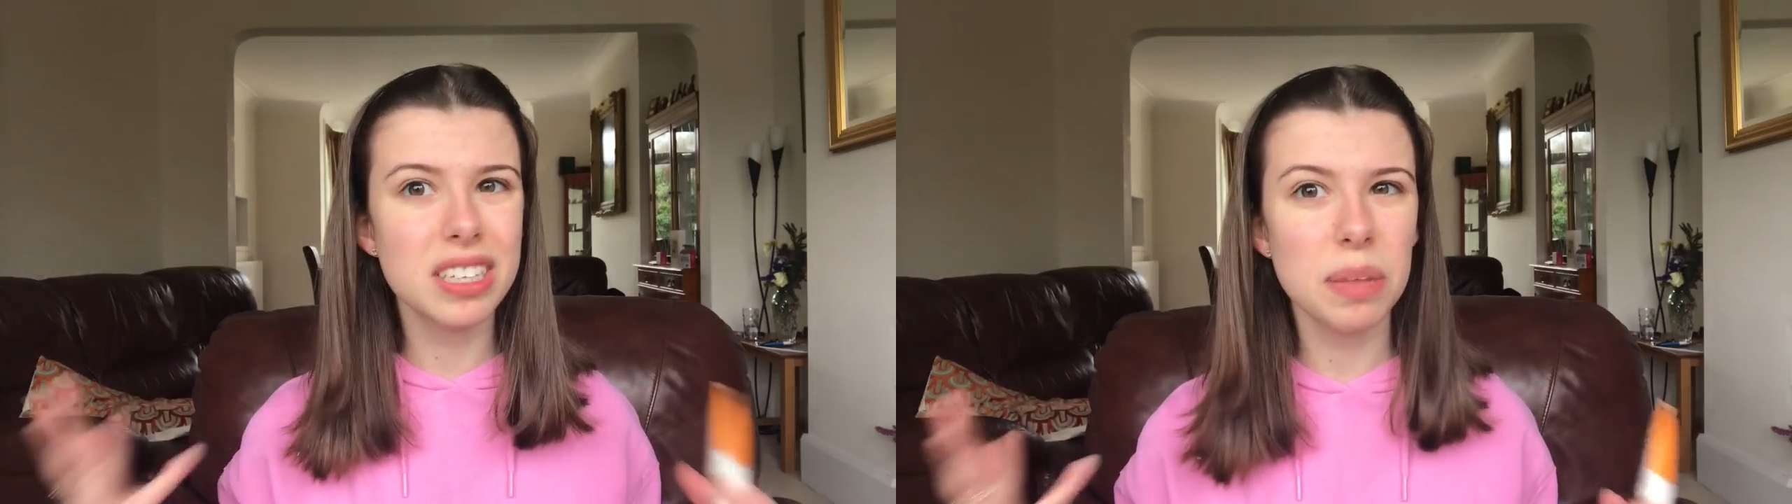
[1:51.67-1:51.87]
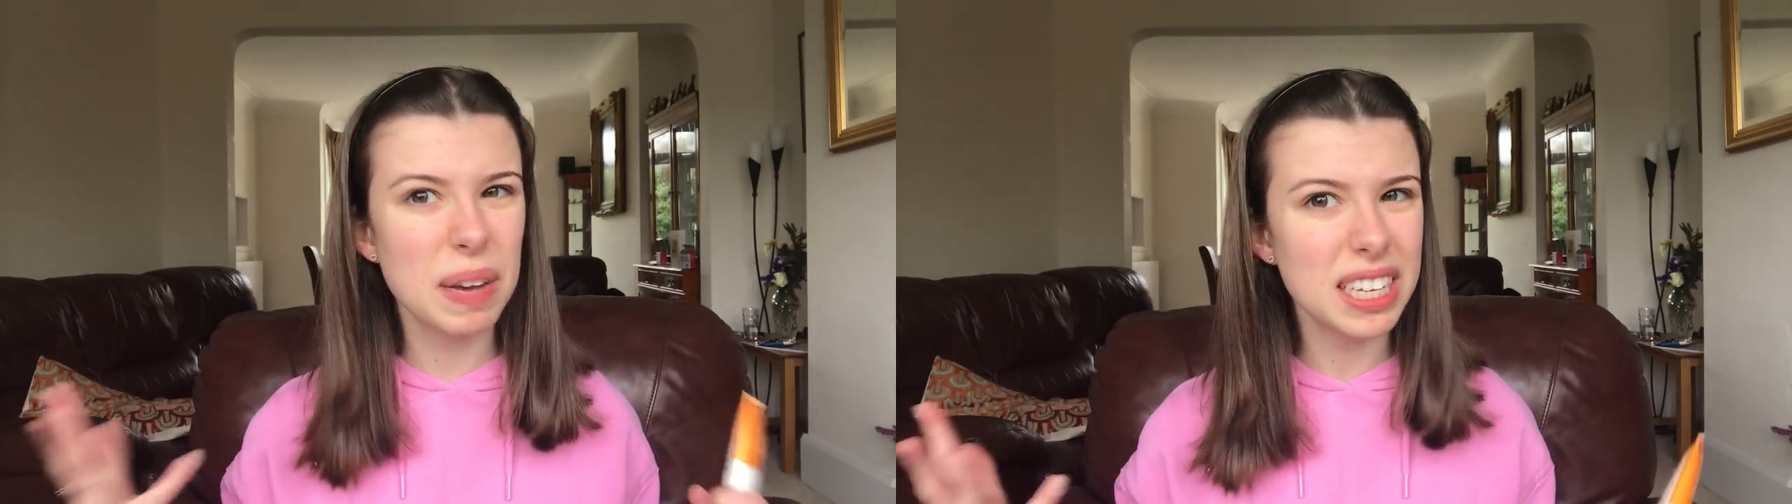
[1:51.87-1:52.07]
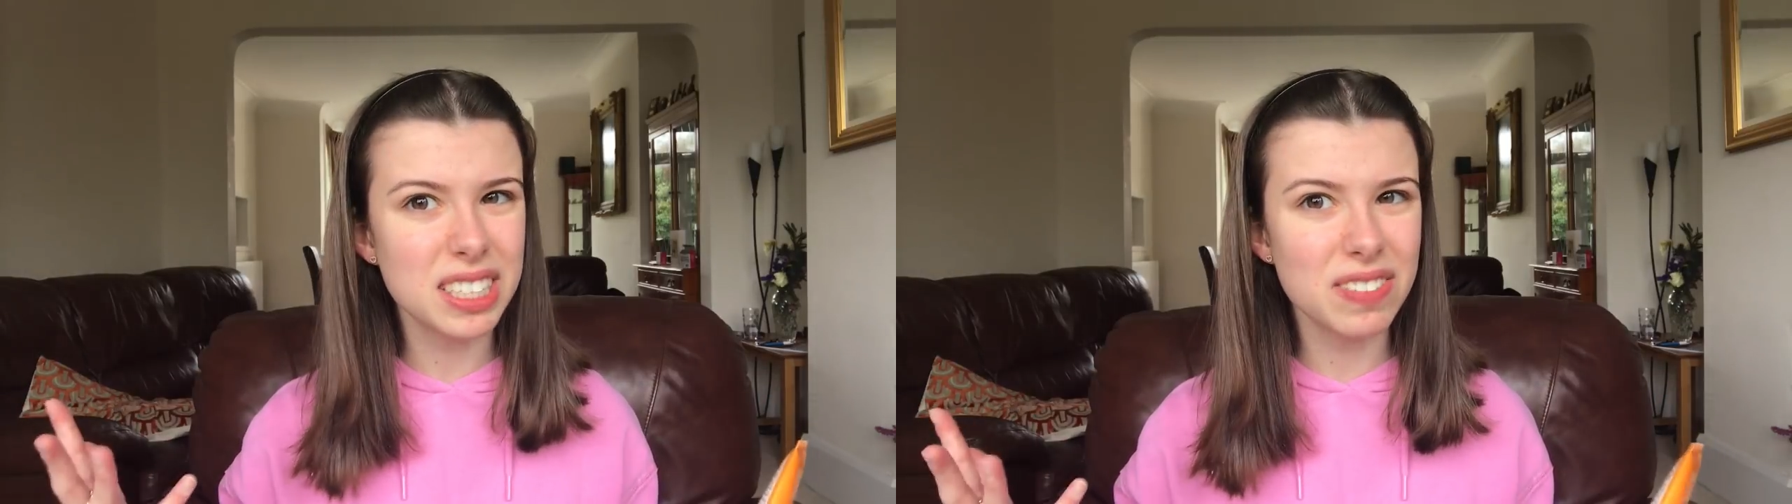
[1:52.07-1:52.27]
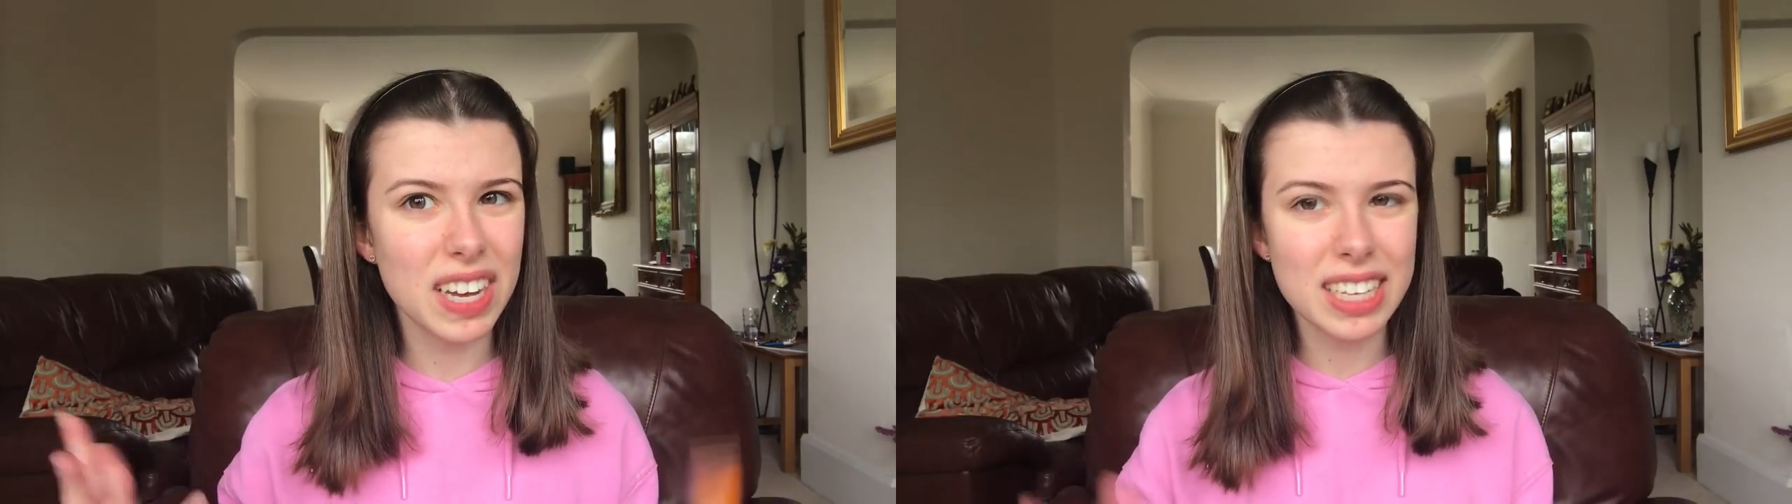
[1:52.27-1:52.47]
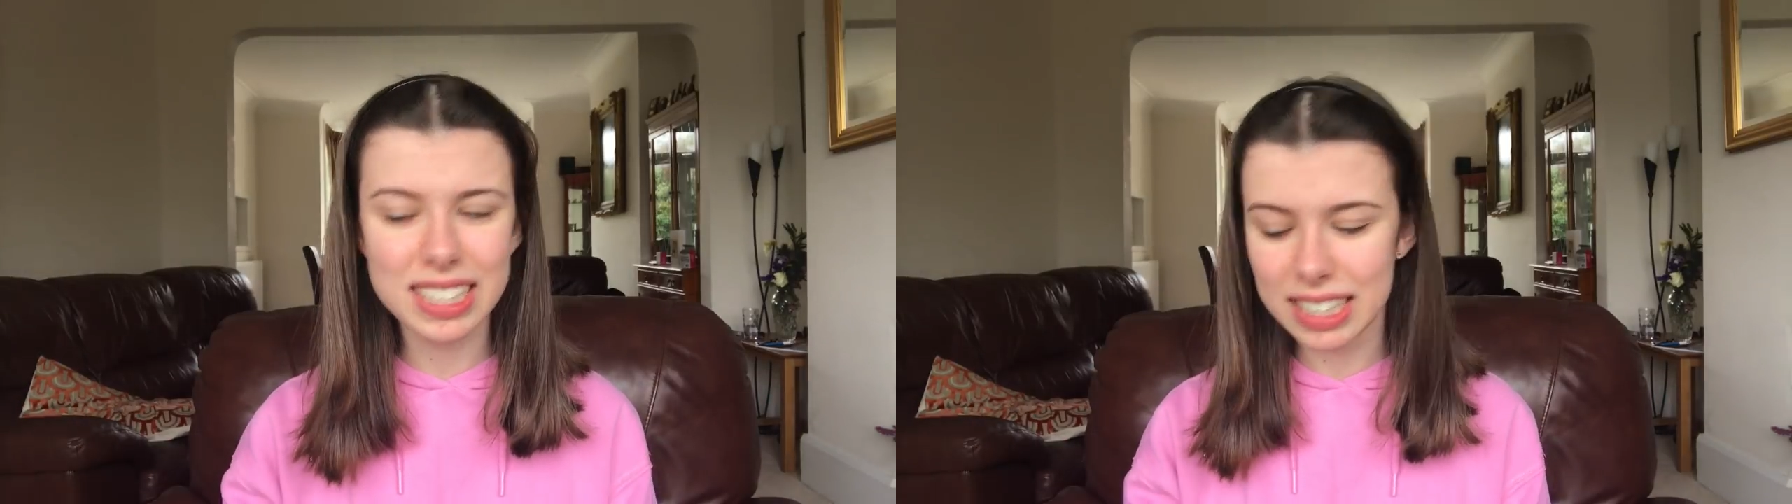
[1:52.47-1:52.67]
to the best of
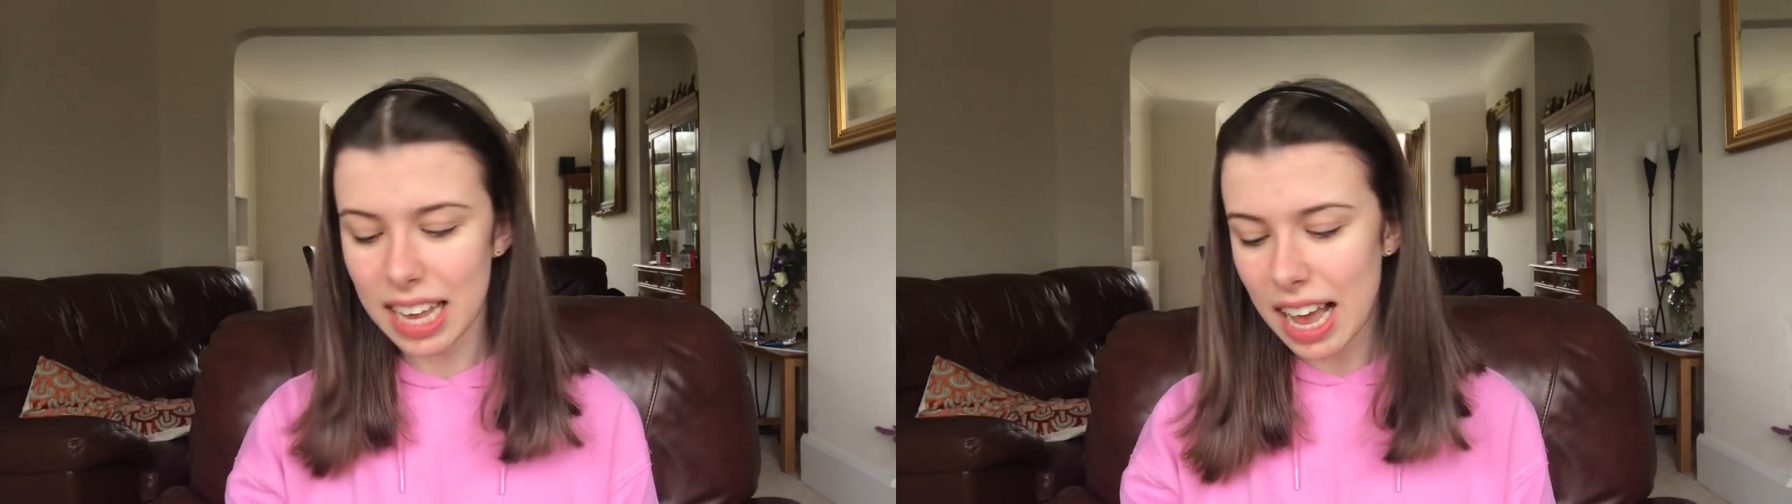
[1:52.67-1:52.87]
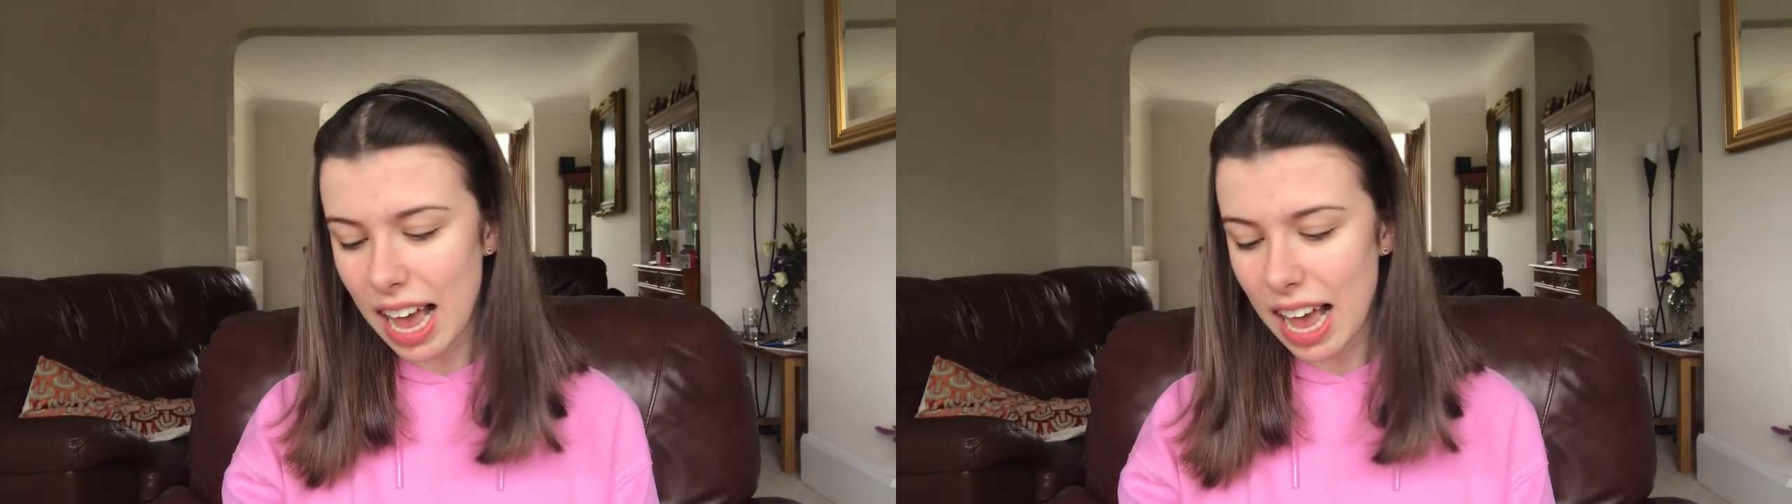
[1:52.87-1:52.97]
us,